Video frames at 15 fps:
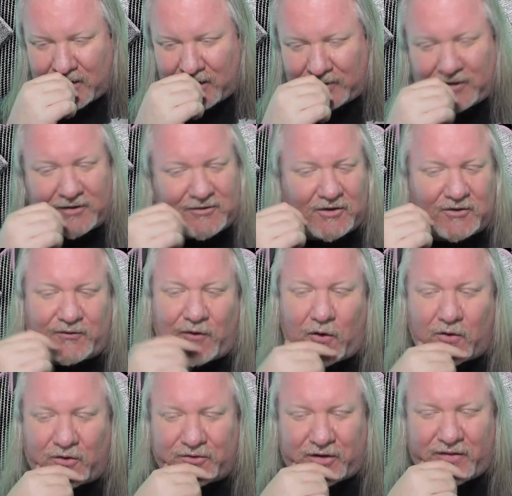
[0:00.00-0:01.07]
Alissa's
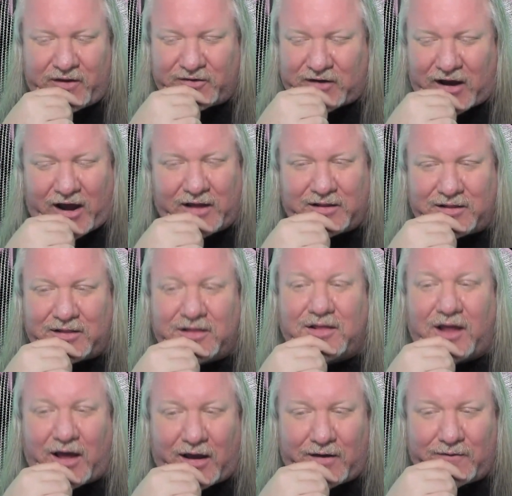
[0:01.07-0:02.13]
vocals on this, I
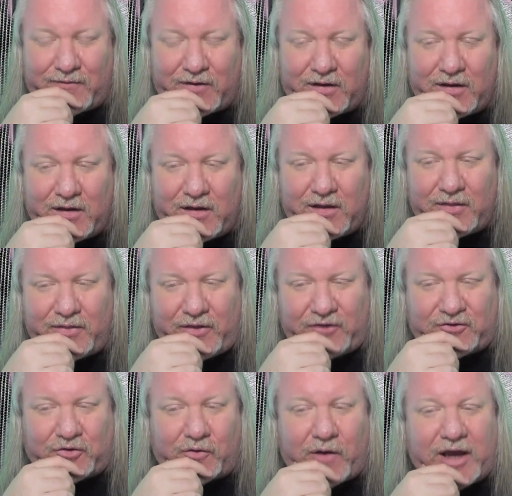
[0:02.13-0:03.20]
love
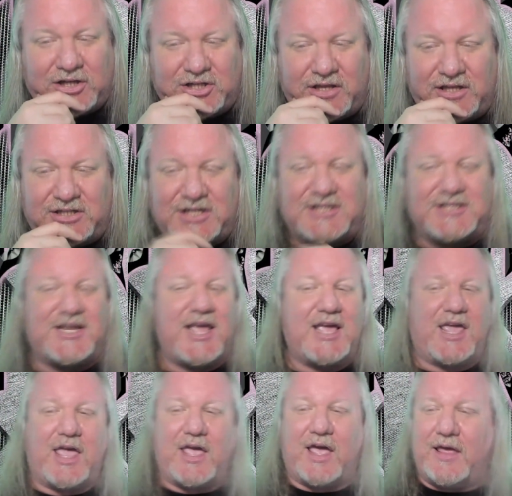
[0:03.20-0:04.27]
this direction that she's
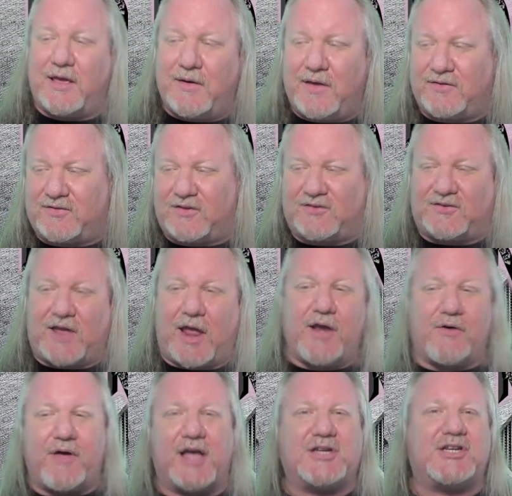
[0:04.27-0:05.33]
taking. It's the same
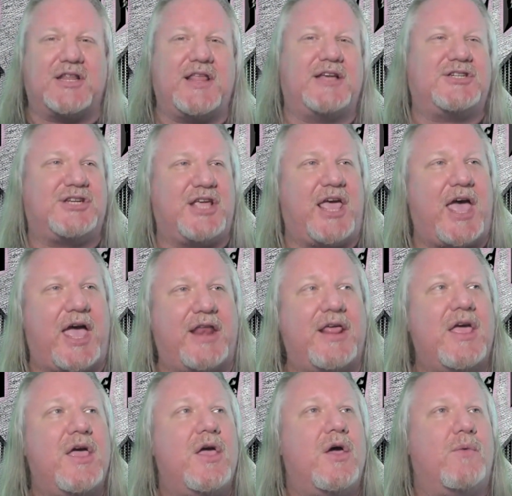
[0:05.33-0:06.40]
direction that she had
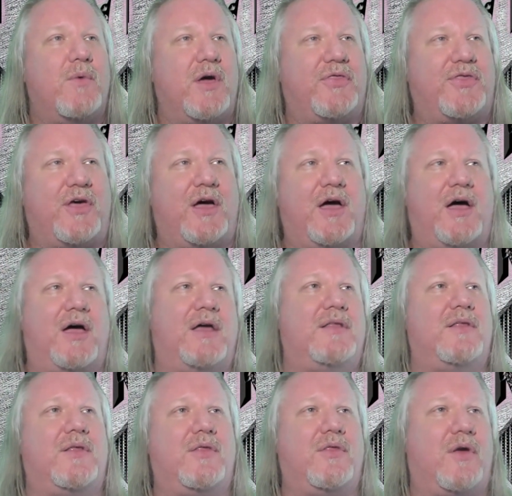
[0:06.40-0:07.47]
with uh,
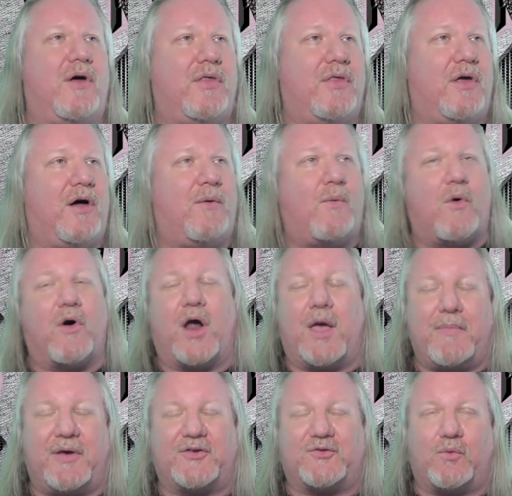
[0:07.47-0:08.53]
A War I
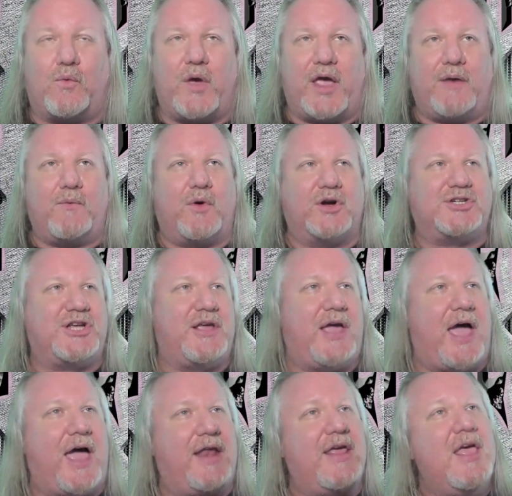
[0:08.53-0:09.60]
Must Win, where she
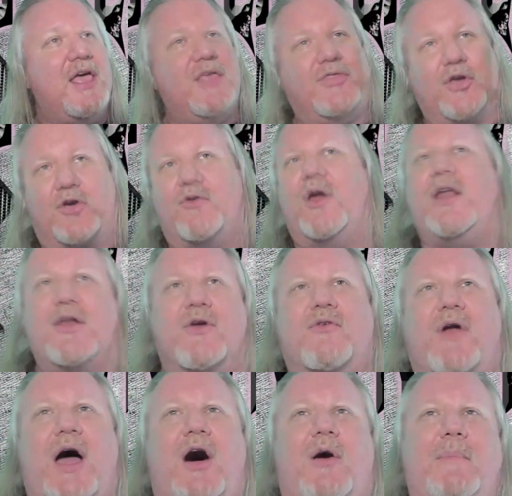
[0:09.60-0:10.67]
had the grit and
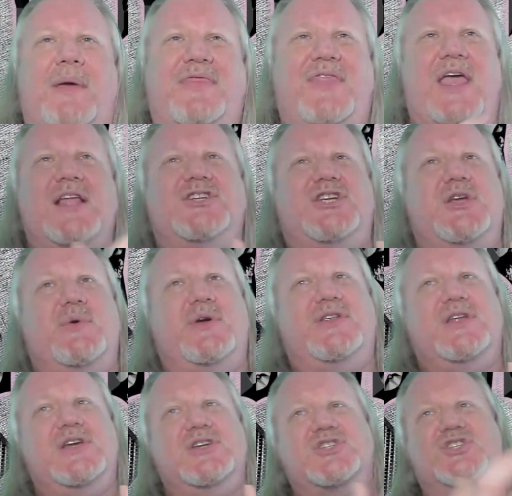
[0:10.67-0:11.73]
grout, but then she
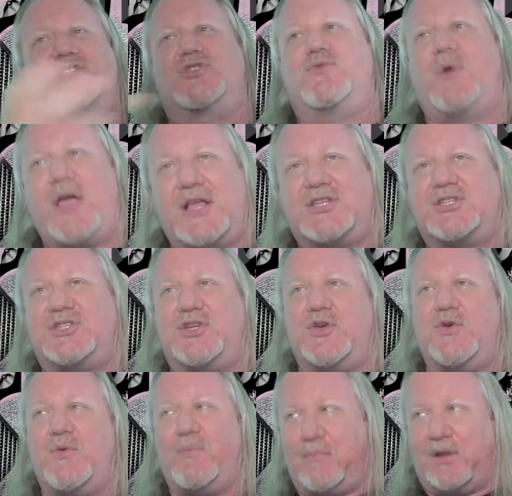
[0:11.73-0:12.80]
would switch
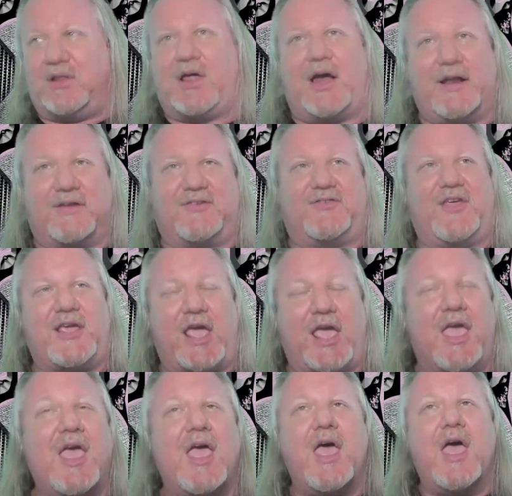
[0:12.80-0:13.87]
to melodic
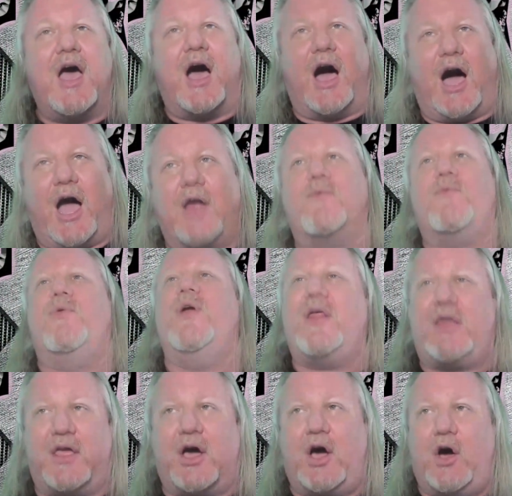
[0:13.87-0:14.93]
singing. I
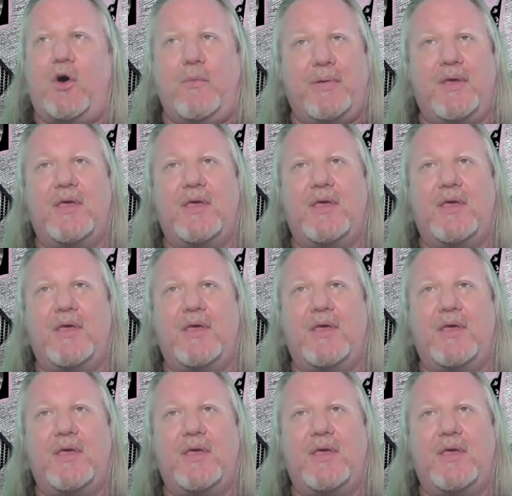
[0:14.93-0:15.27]
really hope